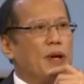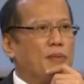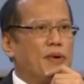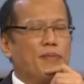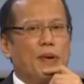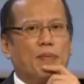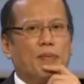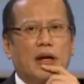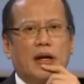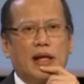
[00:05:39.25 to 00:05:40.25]
Number of
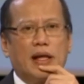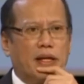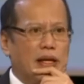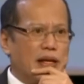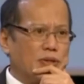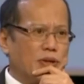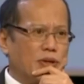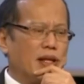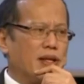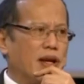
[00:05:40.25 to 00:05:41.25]
people in our
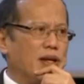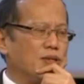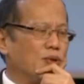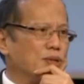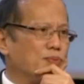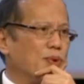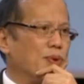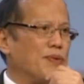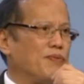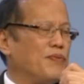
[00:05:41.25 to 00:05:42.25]
national health reinsurance
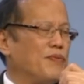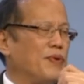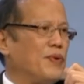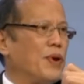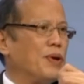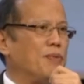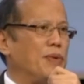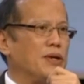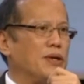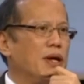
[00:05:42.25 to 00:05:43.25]
program from 51
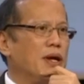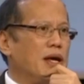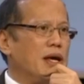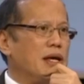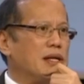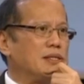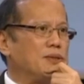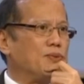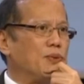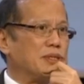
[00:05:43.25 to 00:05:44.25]
million
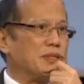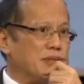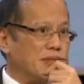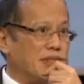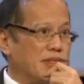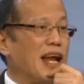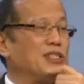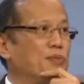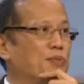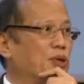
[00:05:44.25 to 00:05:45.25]
was the
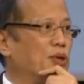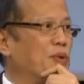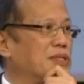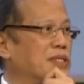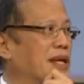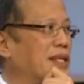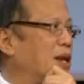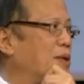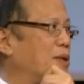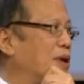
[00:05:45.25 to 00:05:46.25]
last report to me was
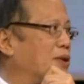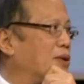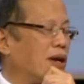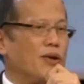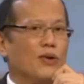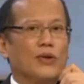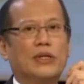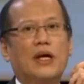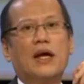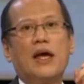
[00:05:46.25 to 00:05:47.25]
93 million are
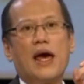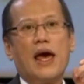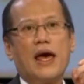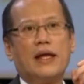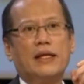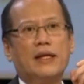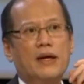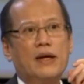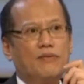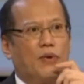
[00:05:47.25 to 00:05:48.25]
enrolled, and
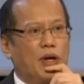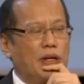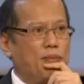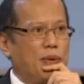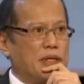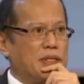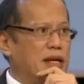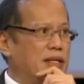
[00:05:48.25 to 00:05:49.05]
40%